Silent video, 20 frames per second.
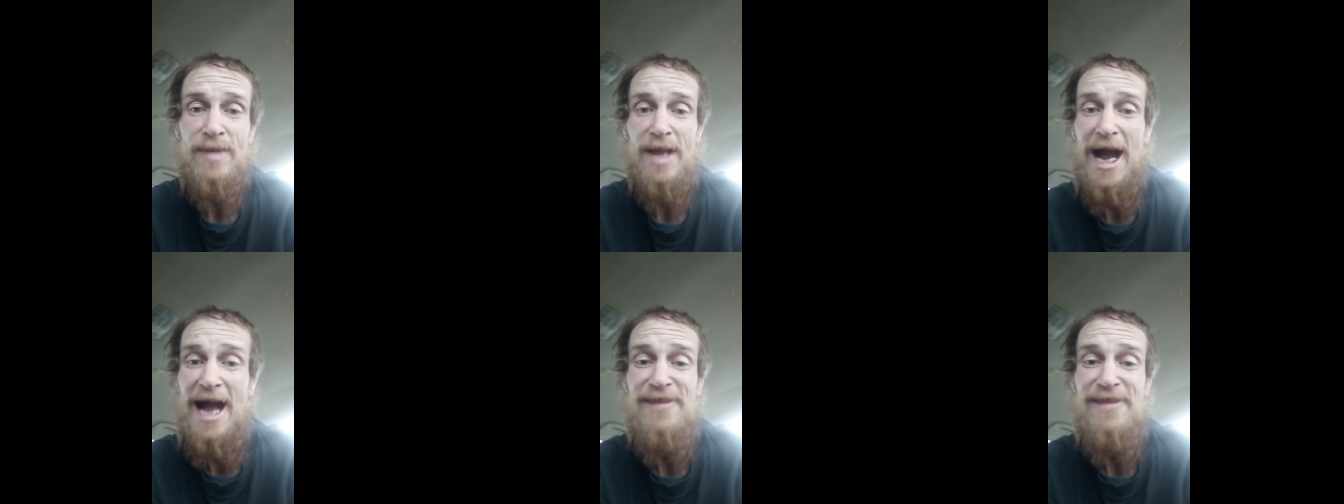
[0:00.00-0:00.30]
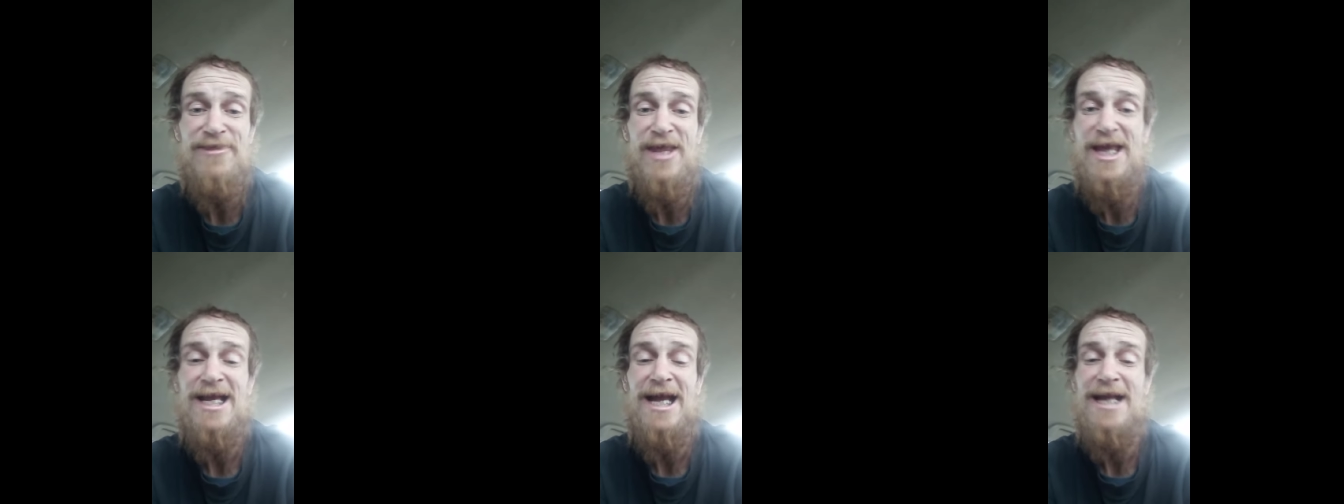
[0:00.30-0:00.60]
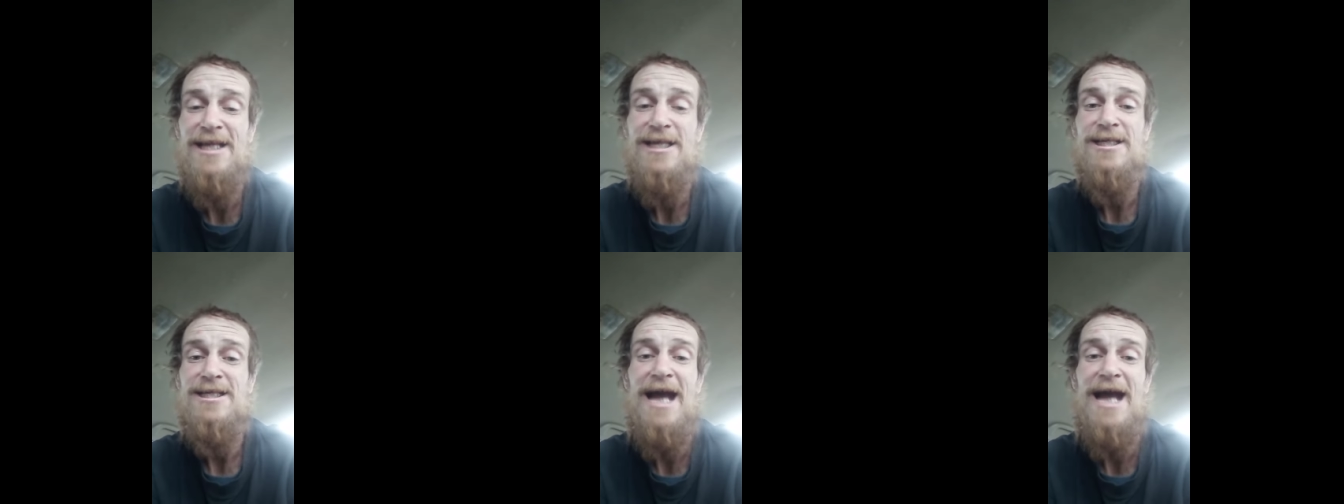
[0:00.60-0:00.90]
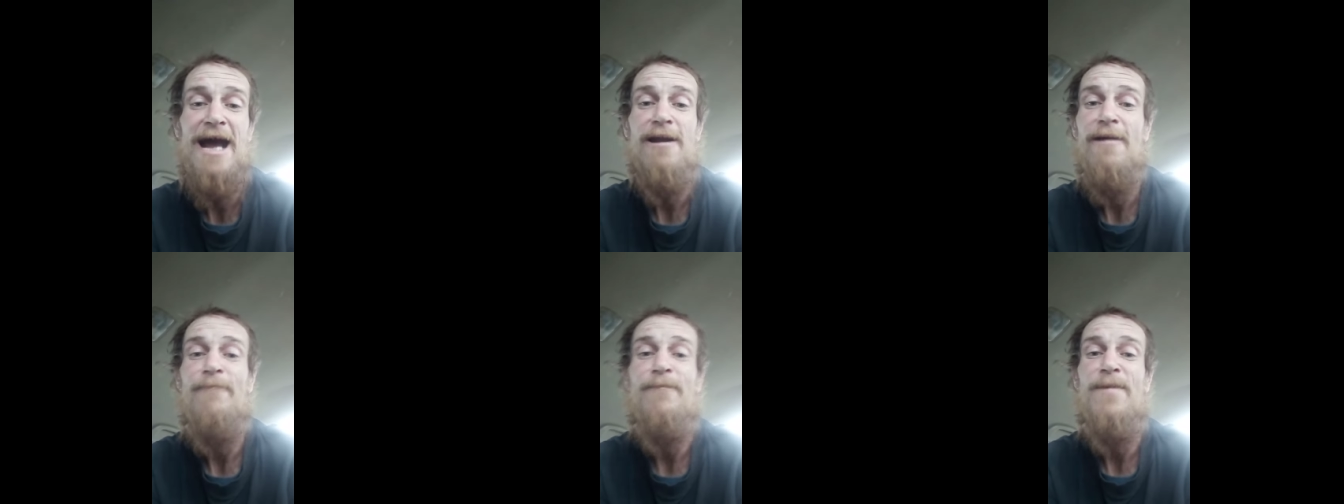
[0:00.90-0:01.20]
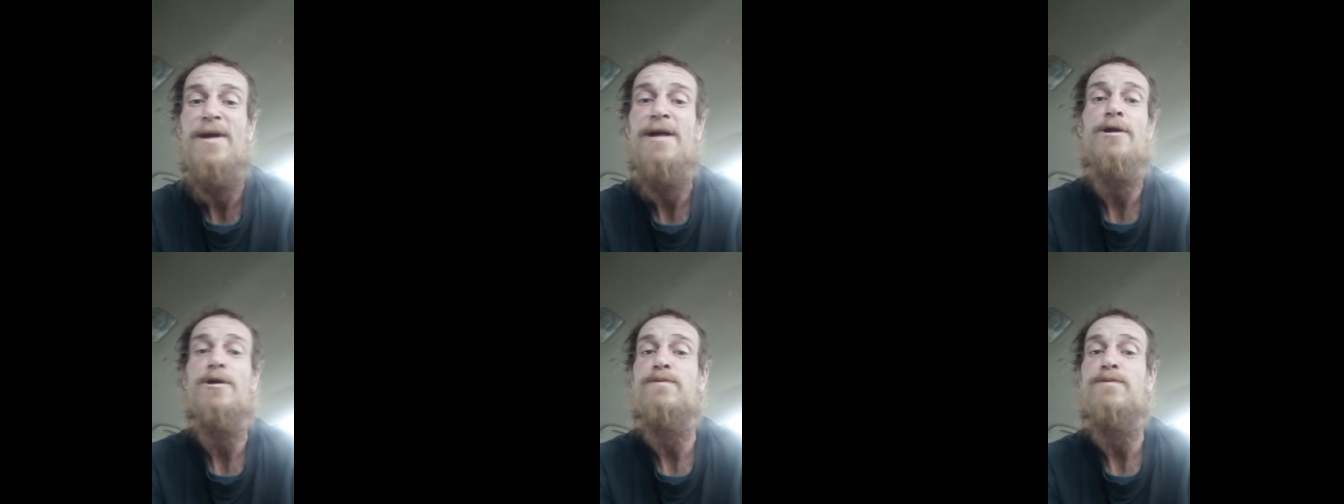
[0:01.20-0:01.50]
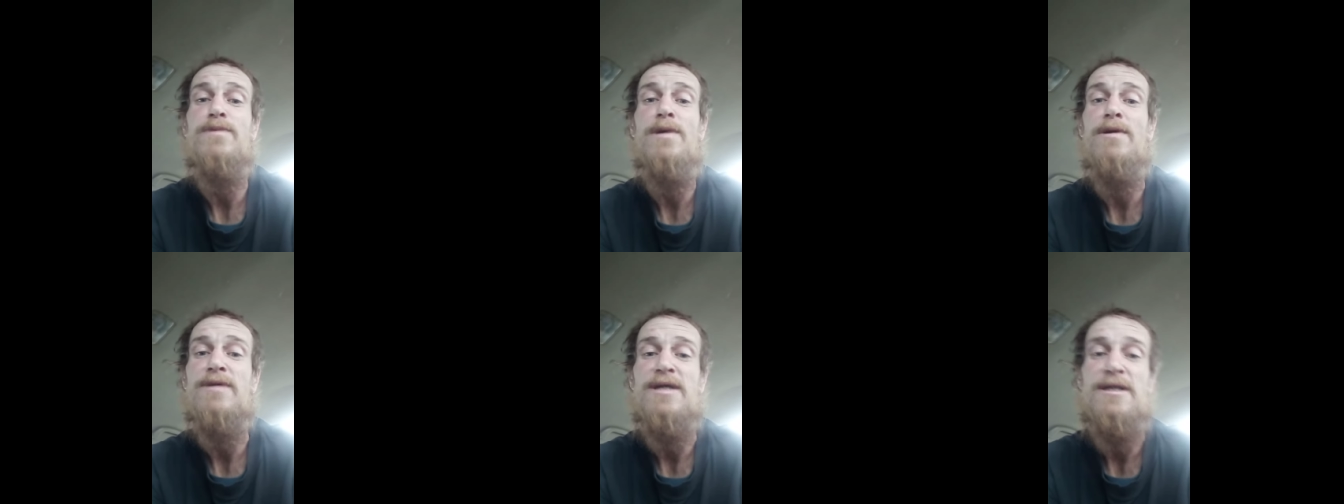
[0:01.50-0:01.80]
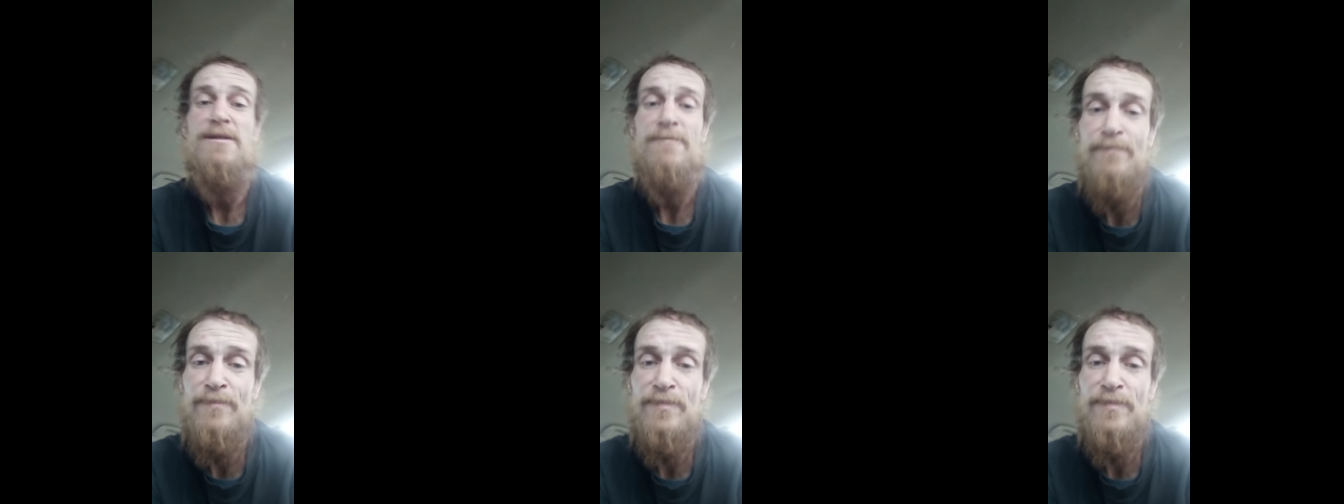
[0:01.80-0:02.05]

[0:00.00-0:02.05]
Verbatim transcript: I think I just got her fingers broken.